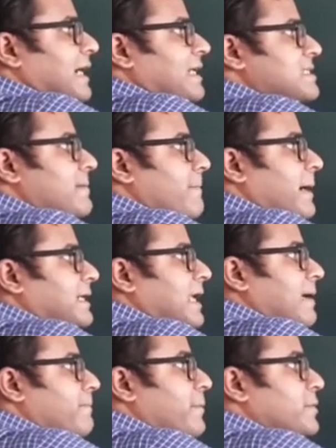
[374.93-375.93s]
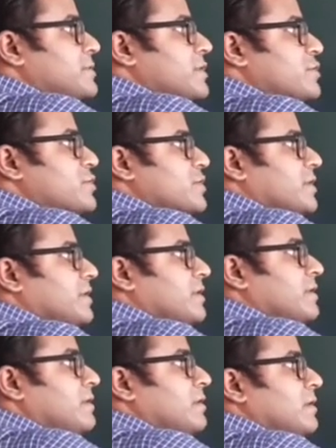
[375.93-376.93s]
that is a meta
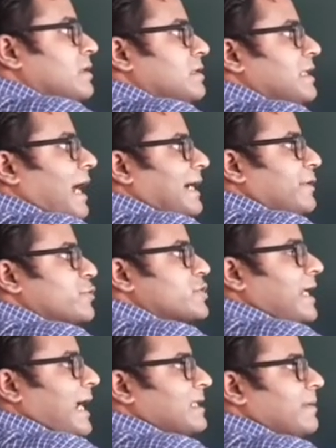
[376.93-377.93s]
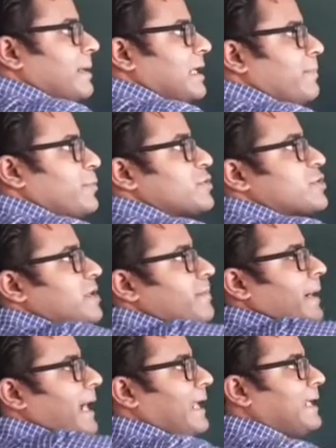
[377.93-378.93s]
position, the hydrogen at the meta position,
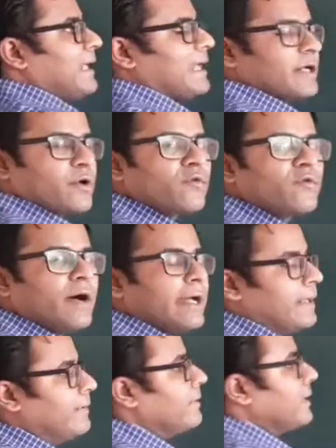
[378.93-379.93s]
by an electrophile.